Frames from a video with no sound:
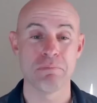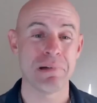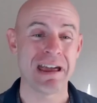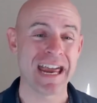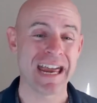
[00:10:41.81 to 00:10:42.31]

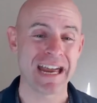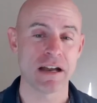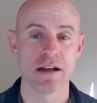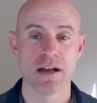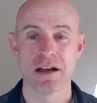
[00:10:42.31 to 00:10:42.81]
pain,
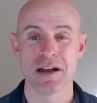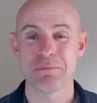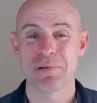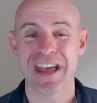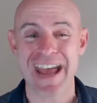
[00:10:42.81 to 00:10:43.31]

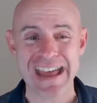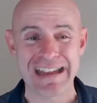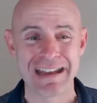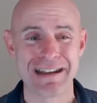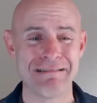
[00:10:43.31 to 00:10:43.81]
upset,